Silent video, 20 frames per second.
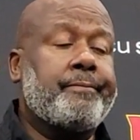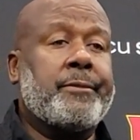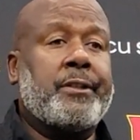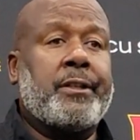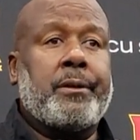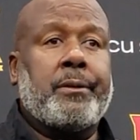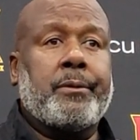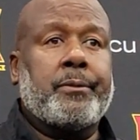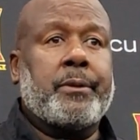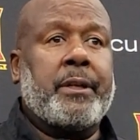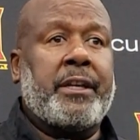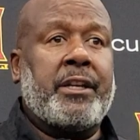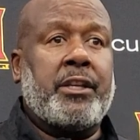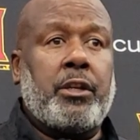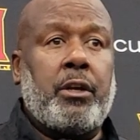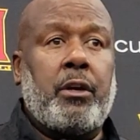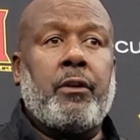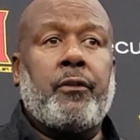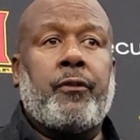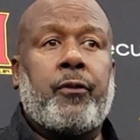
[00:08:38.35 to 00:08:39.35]
You know, in
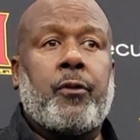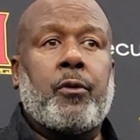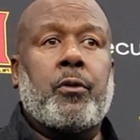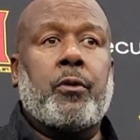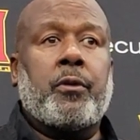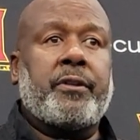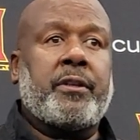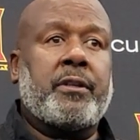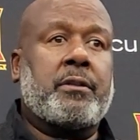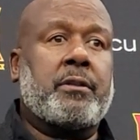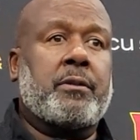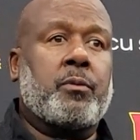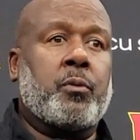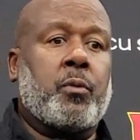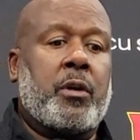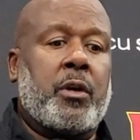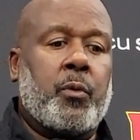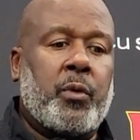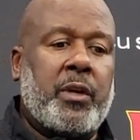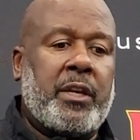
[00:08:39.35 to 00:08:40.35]
year four, this is
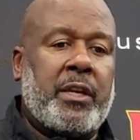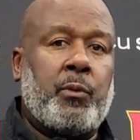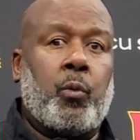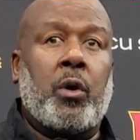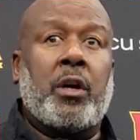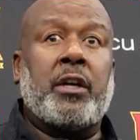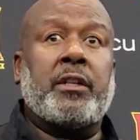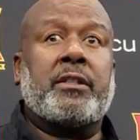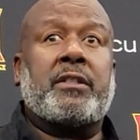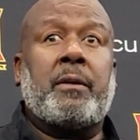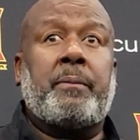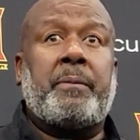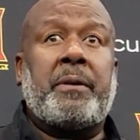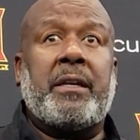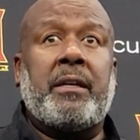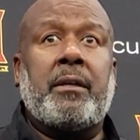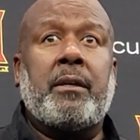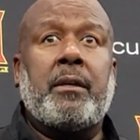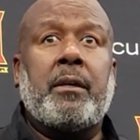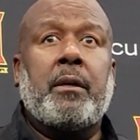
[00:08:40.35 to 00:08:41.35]
where we want to
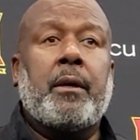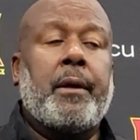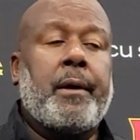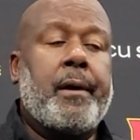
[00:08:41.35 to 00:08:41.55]
be.